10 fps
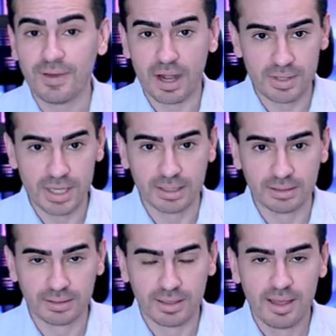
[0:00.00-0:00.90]
a
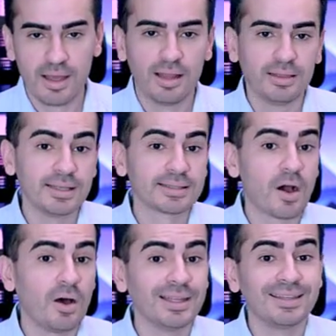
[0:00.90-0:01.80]
variant. Let's
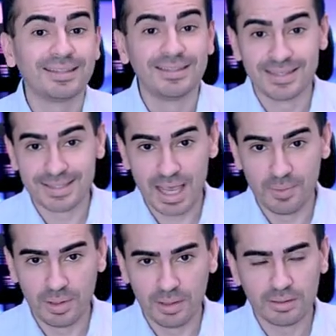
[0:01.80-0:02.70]
call it
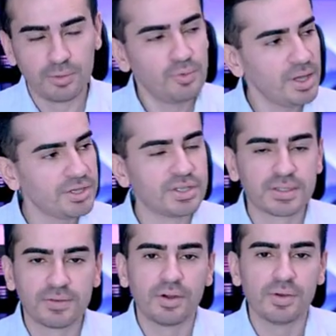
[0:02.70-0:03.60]
disabled, which
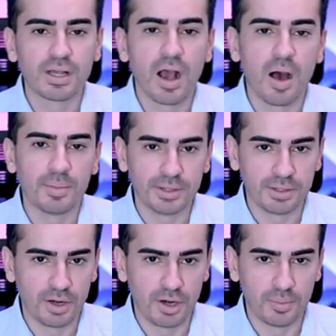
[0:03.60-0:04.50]
is a very common
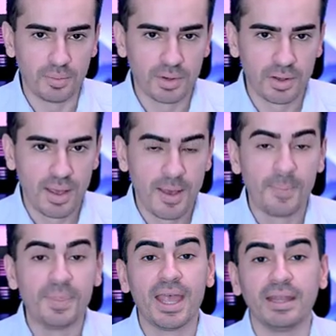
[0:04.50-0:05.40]
term.
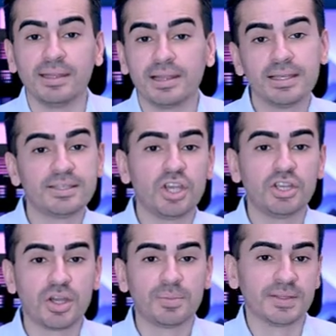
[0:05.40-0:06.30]
Then let's
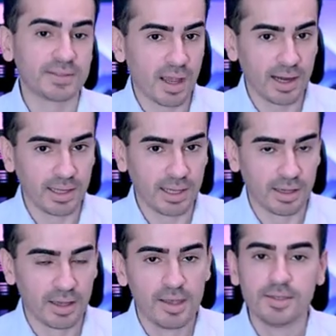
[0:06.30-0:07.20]
change up the
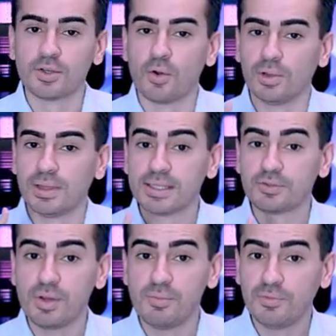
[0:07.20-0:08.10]
styling. So let's
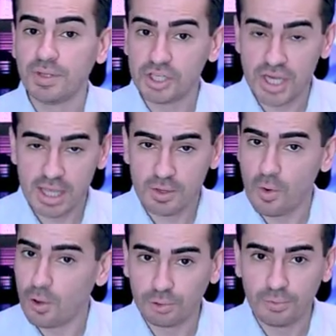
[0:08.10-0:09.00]
remove the shadow
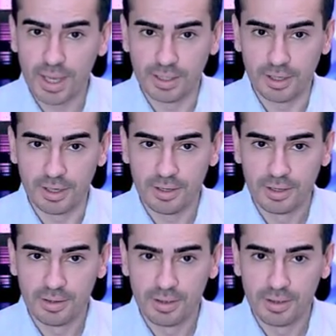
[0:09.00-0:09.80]
altogether